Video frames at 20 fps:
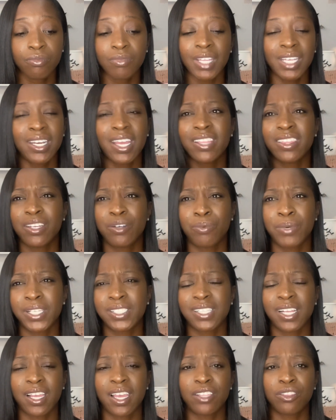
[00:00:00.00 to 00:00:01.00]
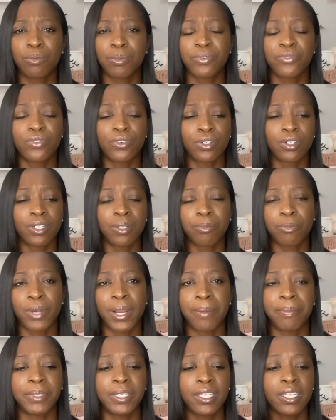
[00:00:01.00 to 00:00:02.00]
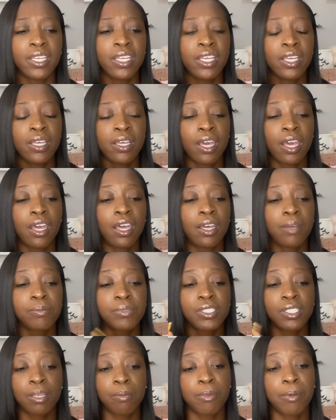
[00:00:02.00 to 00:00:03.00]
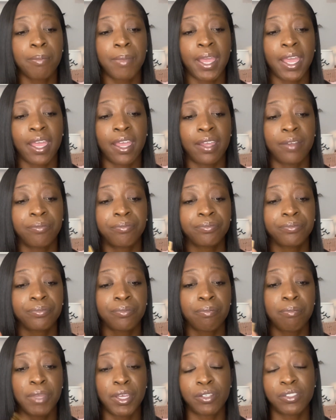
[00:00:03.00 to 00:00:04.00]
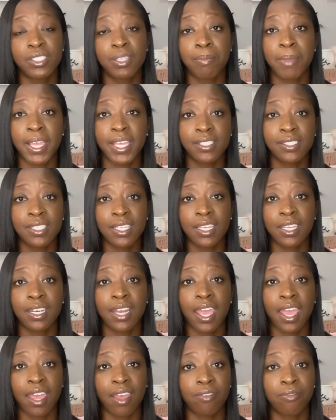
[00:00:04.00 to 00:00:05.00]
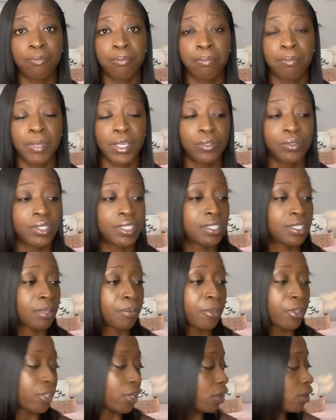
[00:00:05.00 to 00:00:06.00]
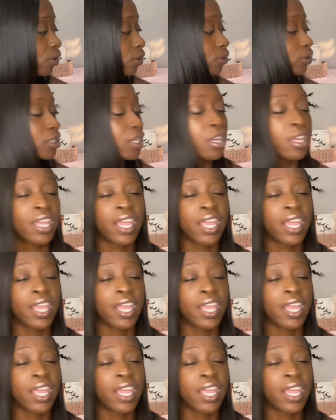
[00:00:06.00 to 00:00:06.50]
Not that the wets I got through before. I'm rambling. Some of my melting basket, I've melted some of those.